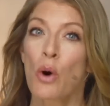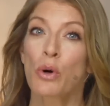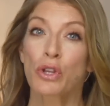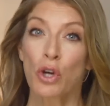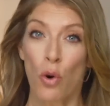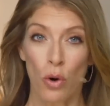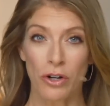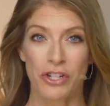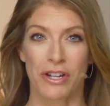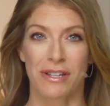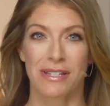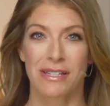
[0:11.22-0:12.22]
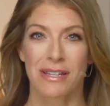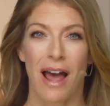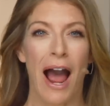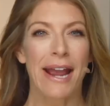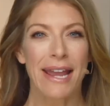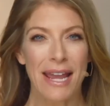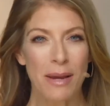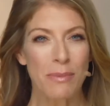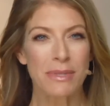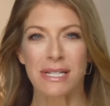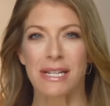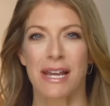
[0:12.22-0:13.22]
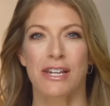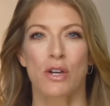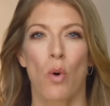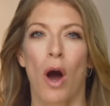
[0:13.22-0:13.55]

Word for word: With Coregeous, I aim to take you